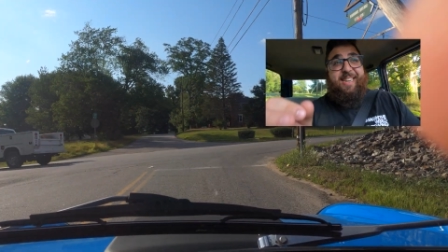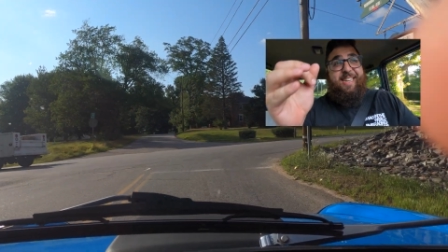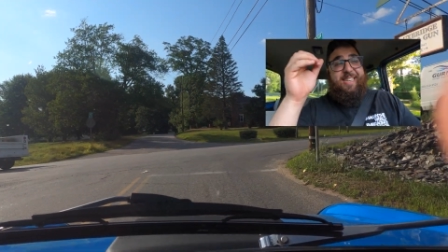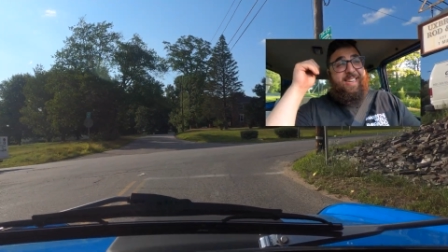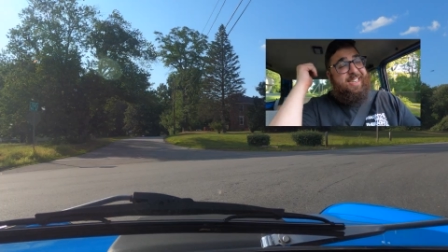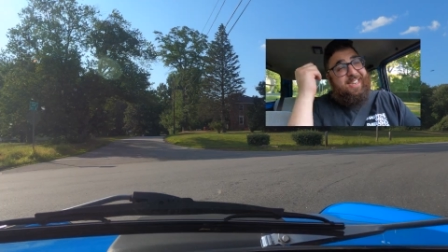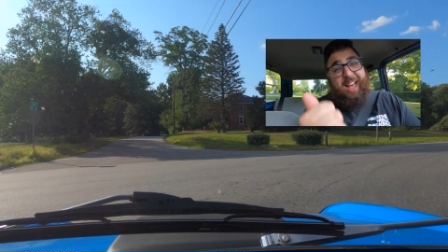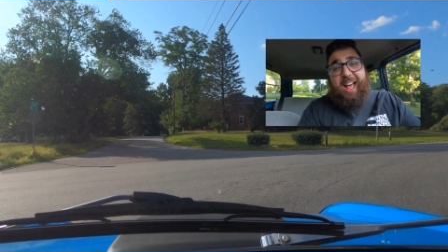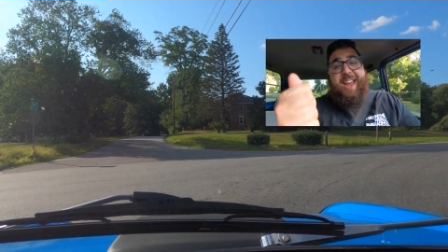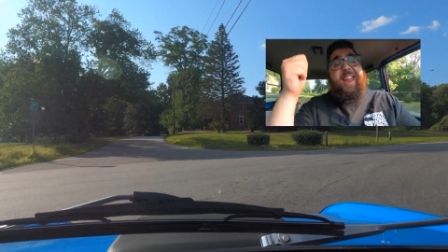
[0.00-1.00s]
It is a
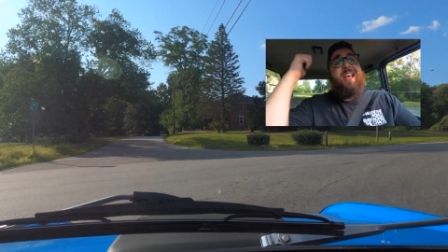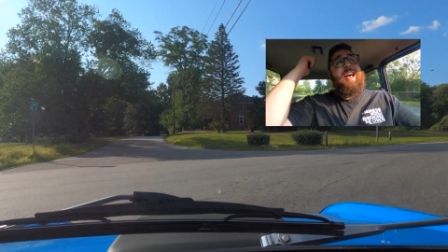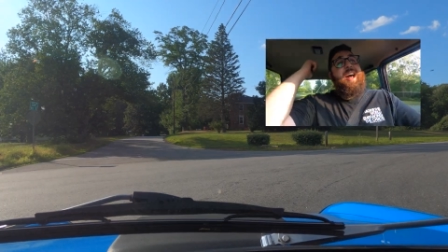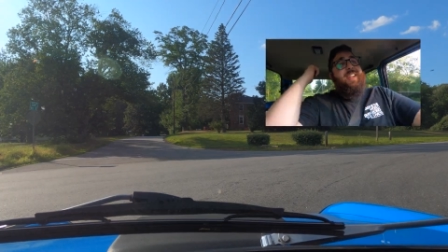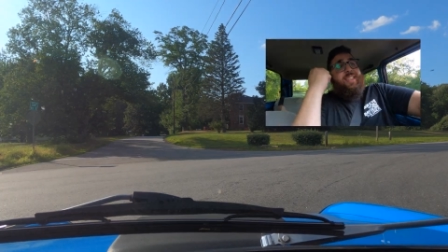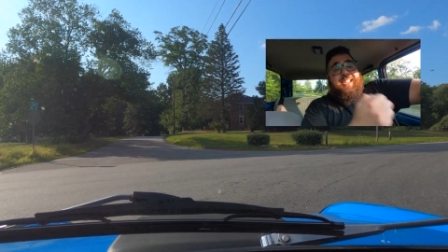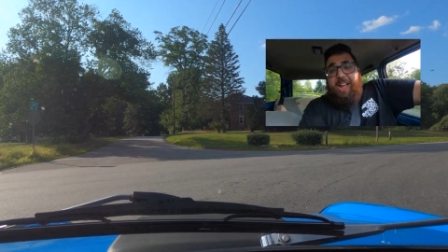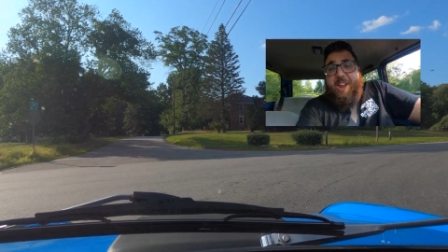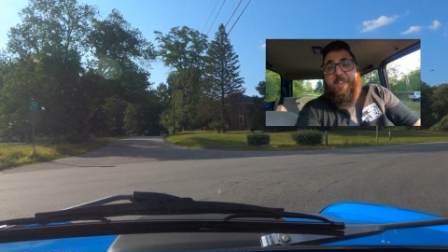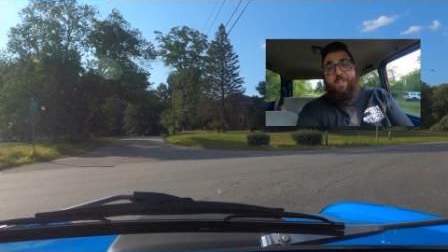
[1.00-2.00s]
ton, a
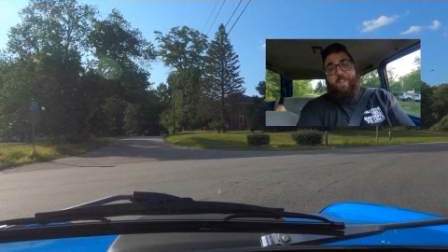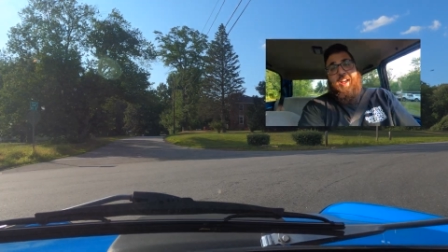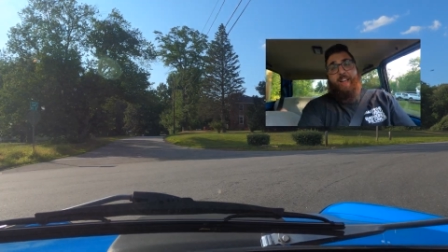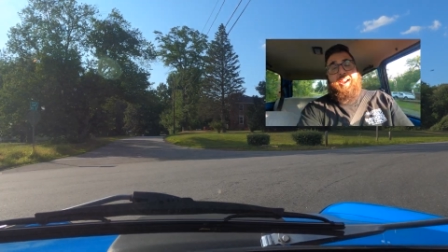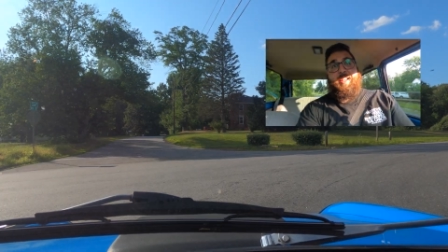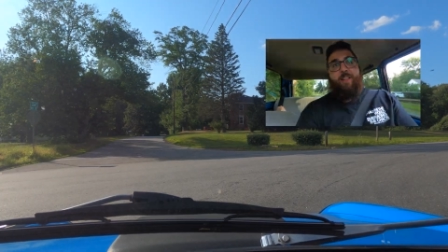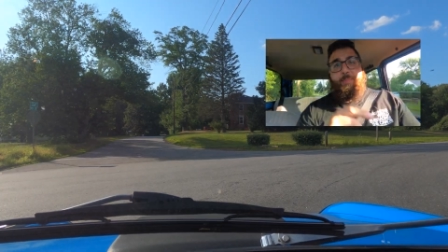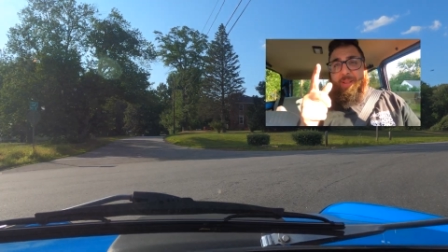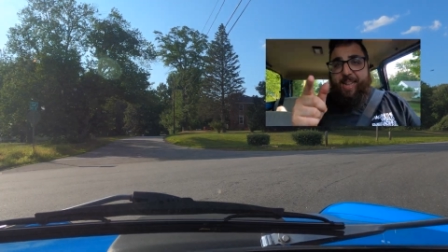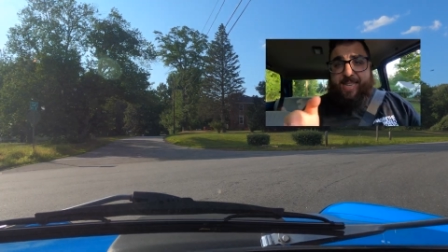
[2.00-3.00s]
ton of fun.
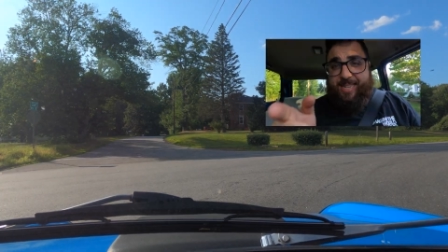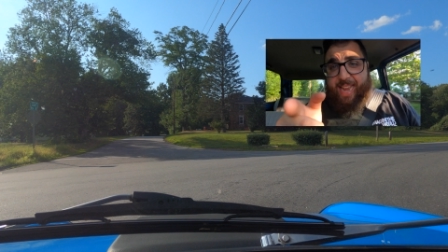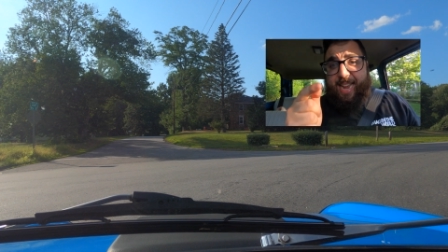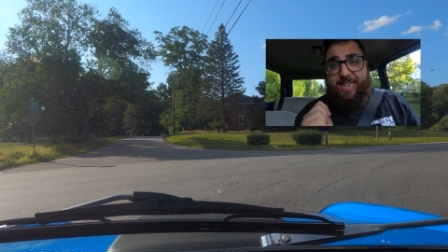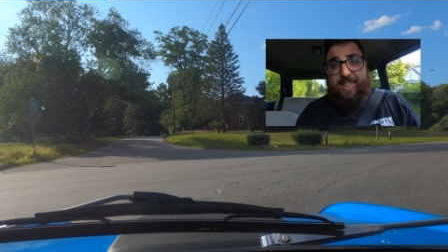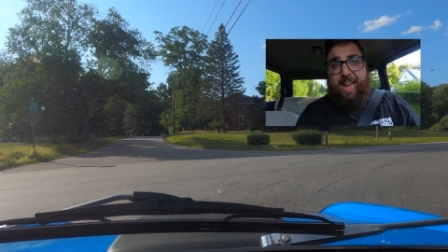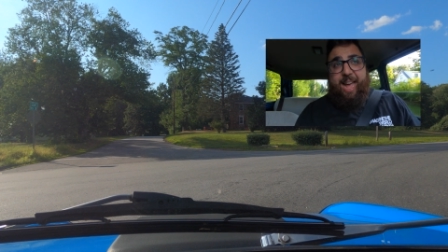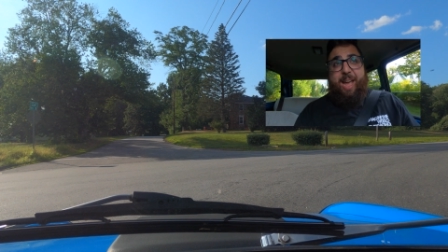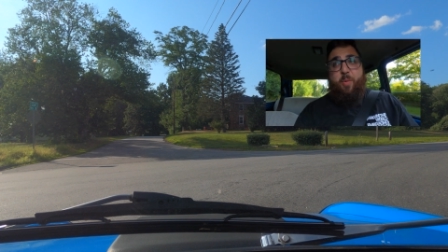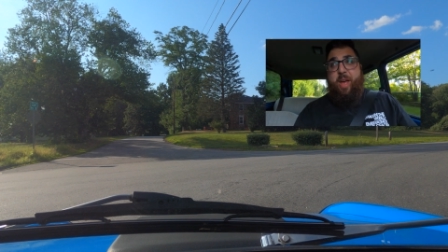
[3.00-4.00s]
But let's take it to the
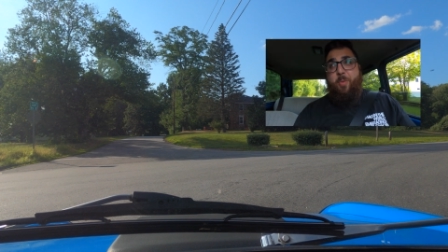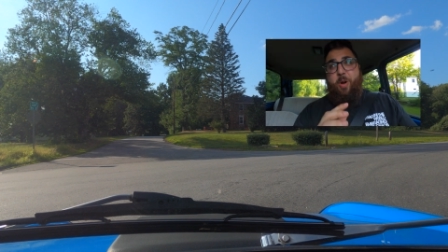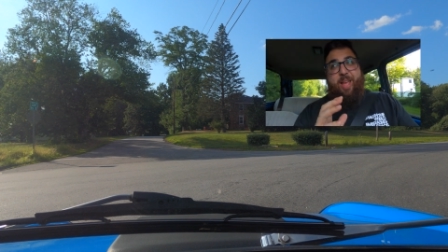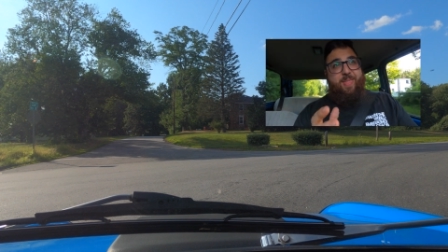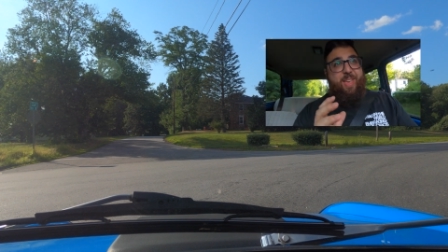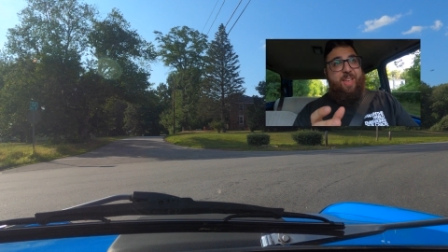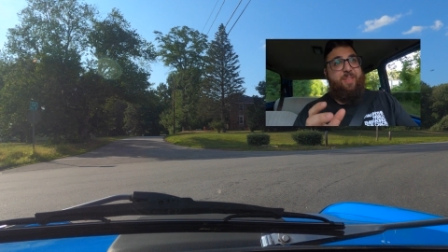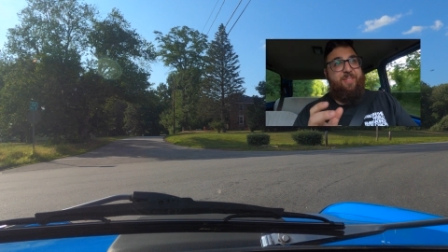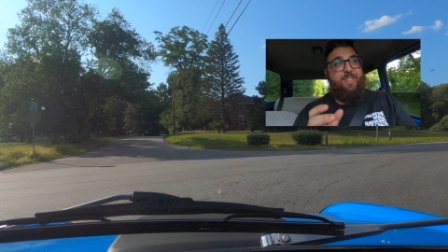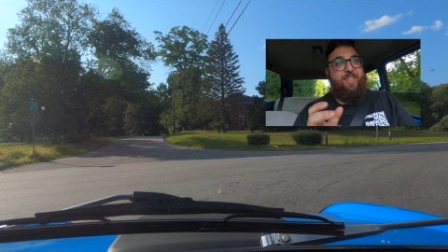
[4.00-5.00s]
highway where I think,
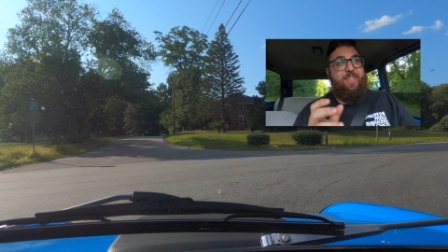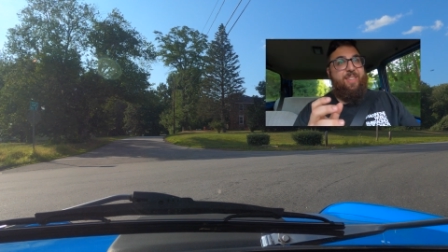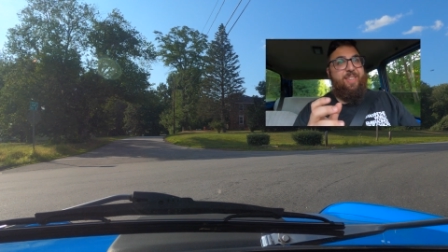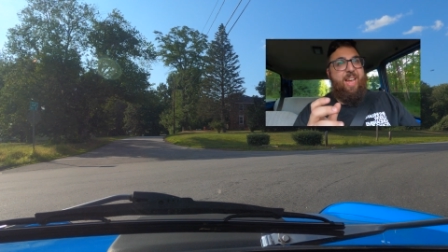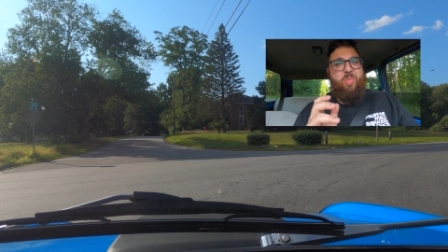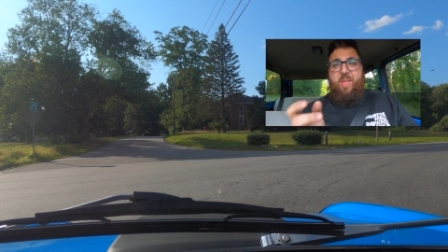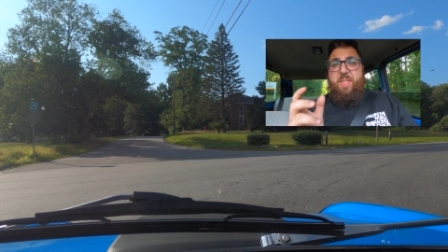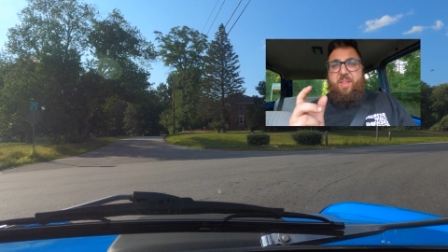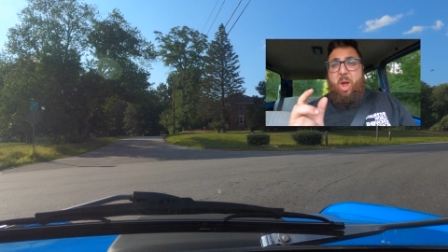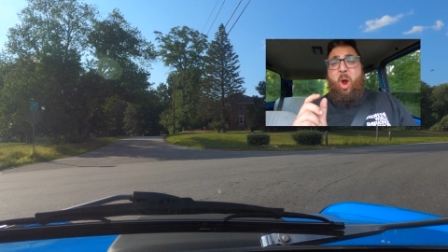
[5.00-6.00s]
I
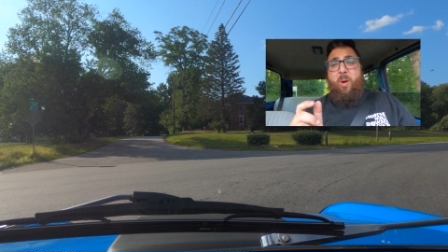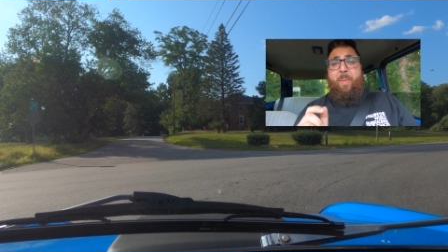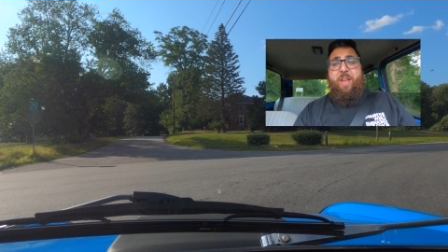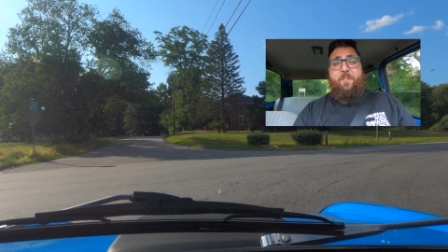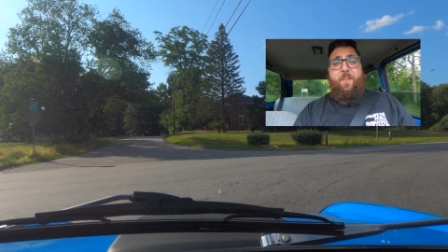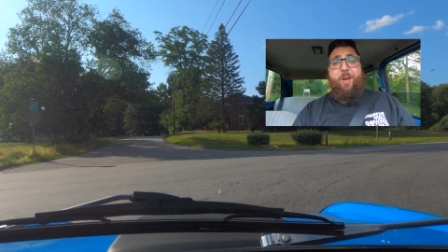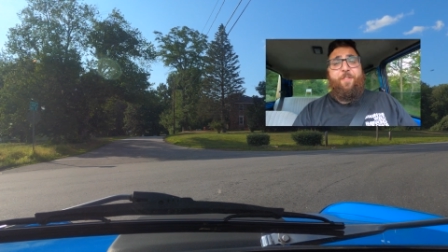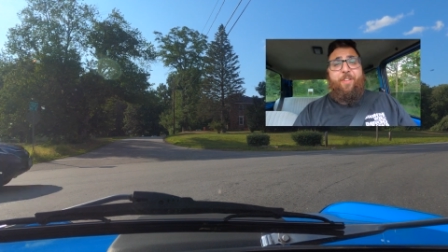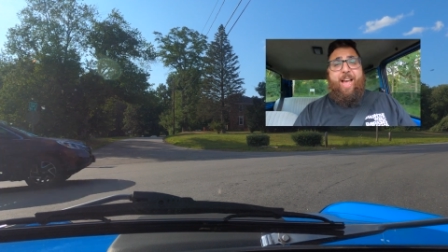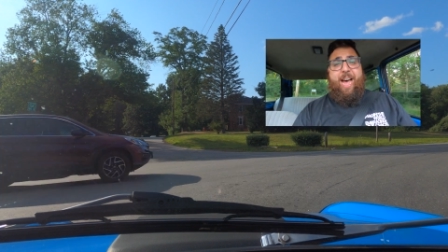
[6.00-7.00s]
think the car might fall
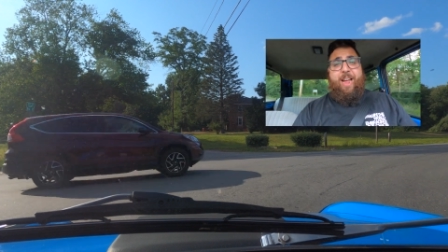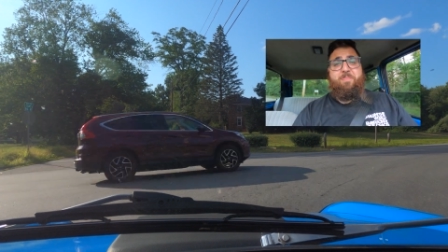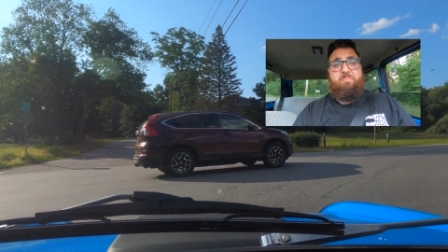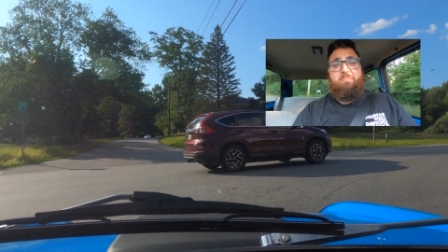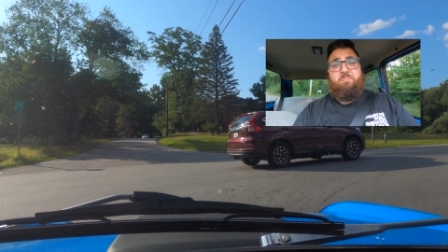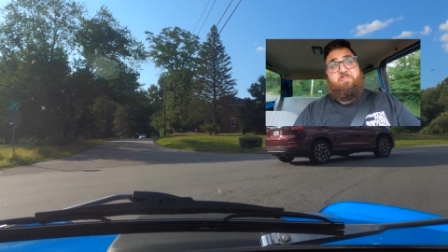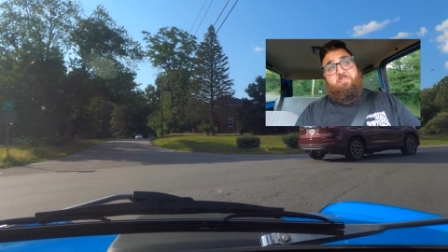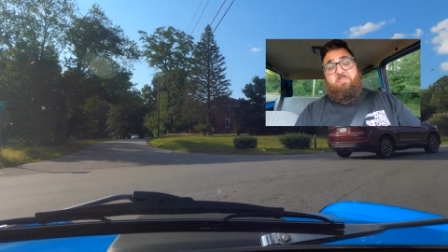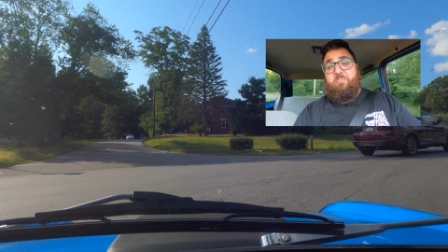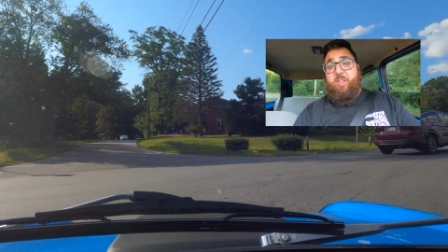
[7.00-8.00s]
flat.
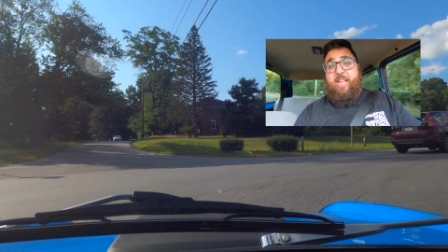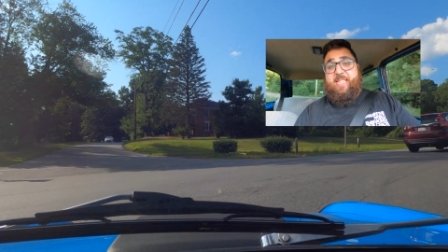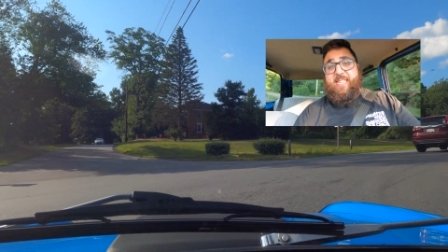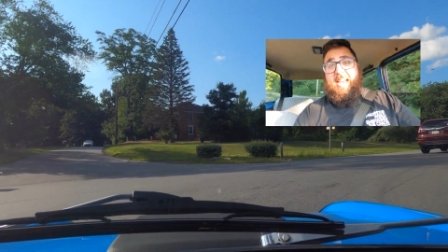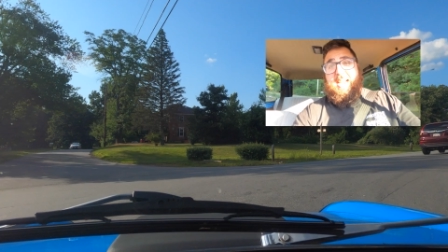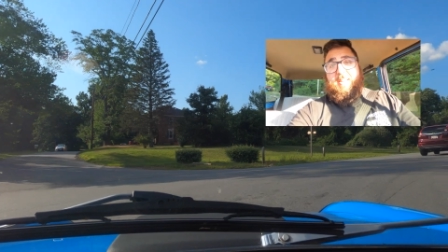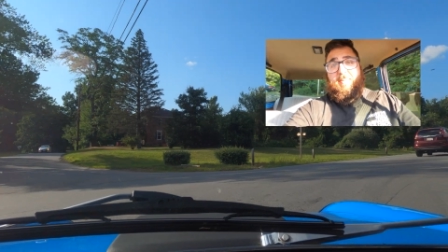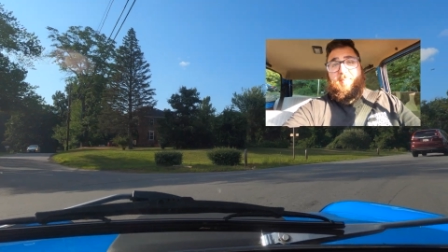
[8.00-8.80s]
Let's see.